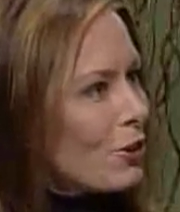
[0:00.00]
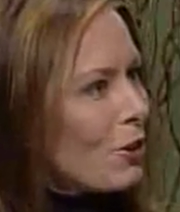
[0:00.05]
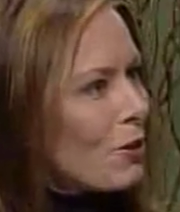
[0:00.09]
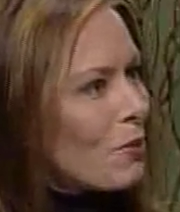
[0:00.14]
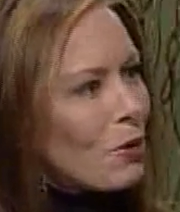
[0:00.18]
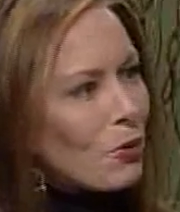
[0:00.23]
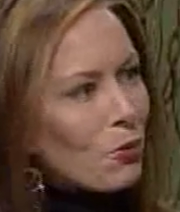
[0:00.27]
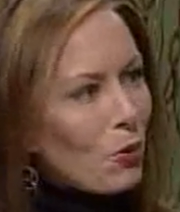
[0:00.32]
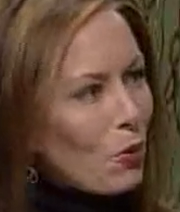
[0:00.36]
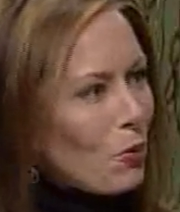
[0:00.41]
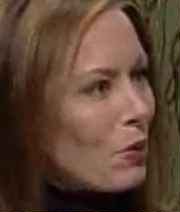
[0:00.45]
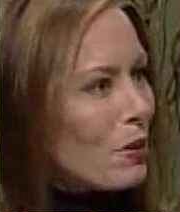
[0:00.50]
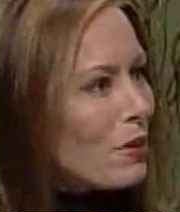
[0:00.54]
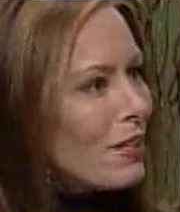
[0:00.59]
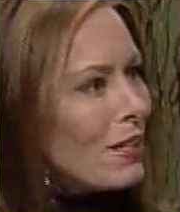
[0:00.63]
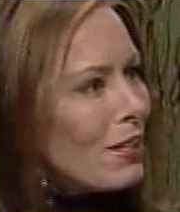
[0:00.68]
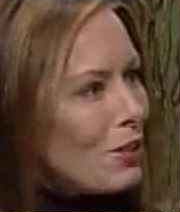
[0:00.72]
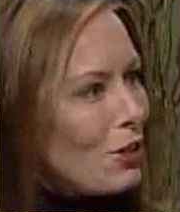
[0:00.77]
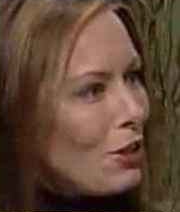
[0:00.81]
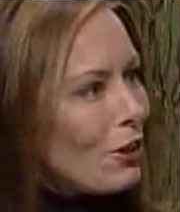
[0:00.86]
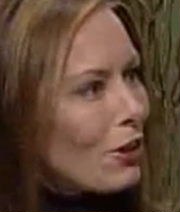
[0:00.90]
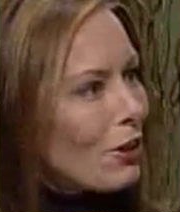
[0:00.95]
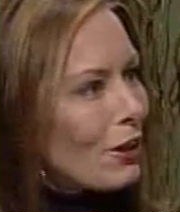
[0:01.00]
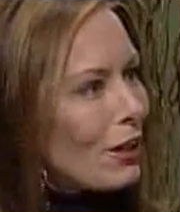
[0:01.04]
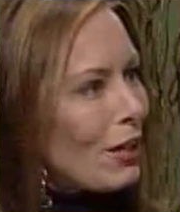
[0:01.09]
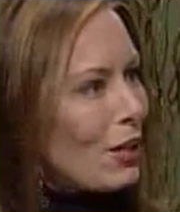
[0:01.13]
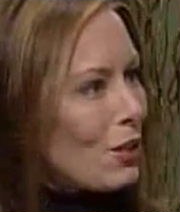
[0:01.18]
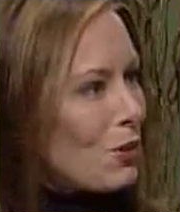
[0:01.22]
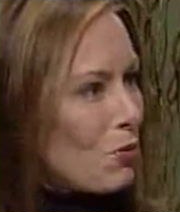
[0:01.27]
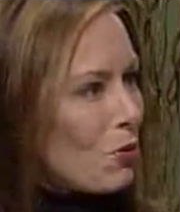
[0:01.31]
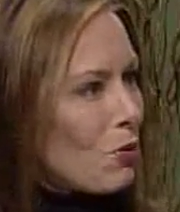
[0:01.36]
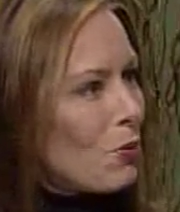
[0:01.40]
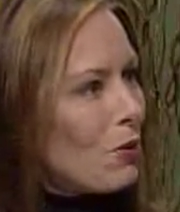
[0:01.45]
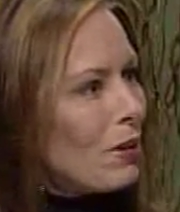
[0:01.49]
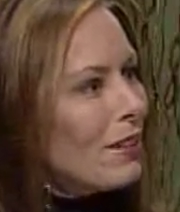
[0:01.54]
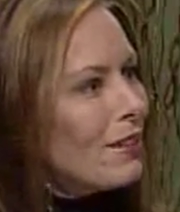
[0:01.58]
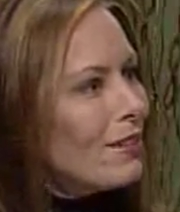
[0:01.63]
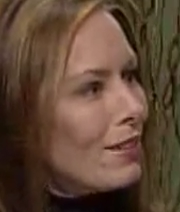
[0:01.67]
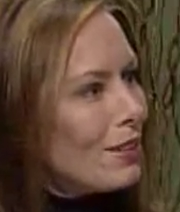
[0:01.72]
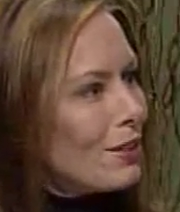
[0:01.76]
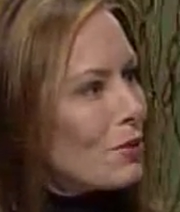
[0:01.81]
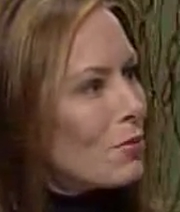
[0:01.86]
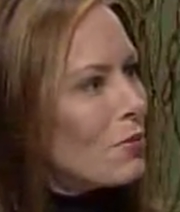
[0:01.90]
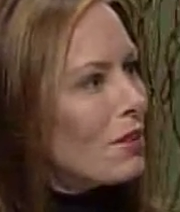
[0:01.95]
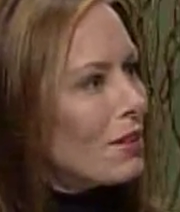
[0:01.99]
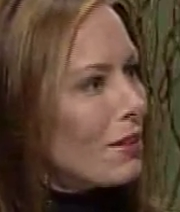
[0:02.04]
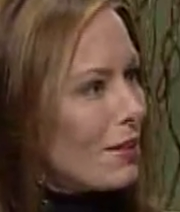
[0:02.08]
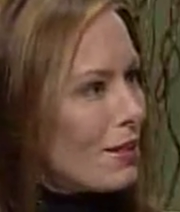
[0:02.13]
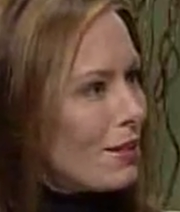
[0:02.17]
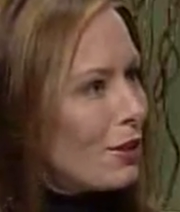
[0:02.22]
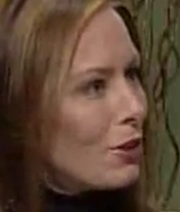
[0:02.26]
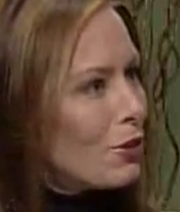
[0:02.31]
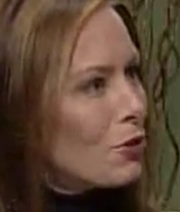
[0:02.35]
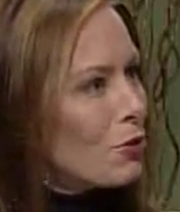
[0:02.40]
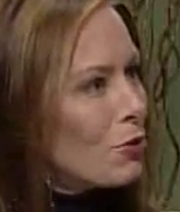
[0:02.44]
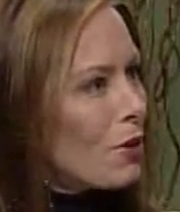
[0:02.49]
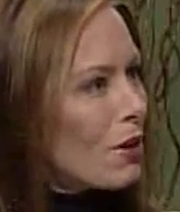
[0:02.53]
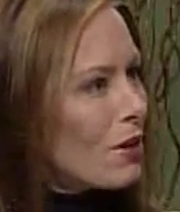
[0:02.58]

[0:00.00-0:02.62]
I mean, what we're teaching our kids, we really need to be listening to